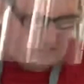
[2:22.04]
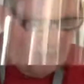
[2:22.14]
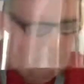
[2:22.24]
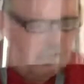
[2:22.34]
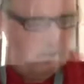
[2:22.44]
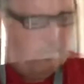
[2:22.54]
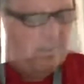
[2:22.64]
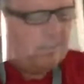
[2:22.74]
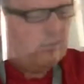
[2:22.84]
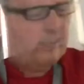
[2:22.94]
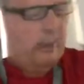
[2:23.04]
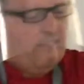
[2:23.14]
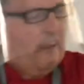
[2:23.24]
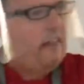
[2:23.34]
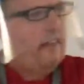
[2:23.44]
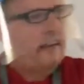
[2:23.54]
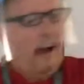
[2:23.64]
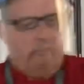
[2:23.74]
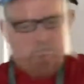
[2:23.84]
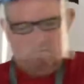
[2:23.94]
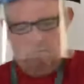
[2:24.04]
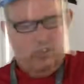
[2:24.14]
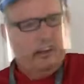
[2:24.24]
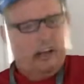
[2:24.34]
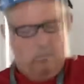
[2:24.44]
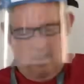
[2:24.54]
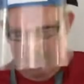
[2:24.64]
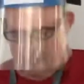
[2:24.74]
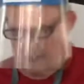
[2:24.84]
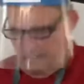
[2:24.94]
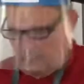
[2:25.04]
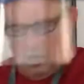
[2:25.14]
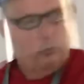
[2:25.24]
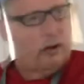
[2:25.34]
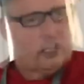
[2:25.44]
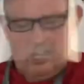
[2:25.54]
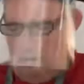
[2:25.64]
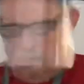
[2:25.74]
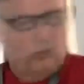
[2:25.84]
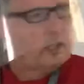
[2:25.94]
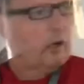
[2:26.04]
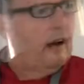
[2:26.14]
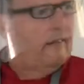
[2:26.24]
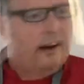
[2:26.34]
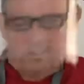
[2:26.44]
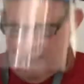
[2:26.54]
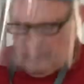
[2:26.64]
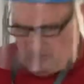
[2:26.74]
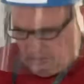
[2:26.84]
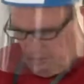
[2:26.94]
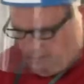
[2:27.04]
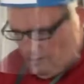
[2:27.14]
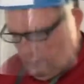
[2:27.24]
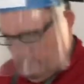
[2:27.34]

time and do a bit quicker. And then they're done. When they come out, they're done. There's no washing up whatsoever because I've done all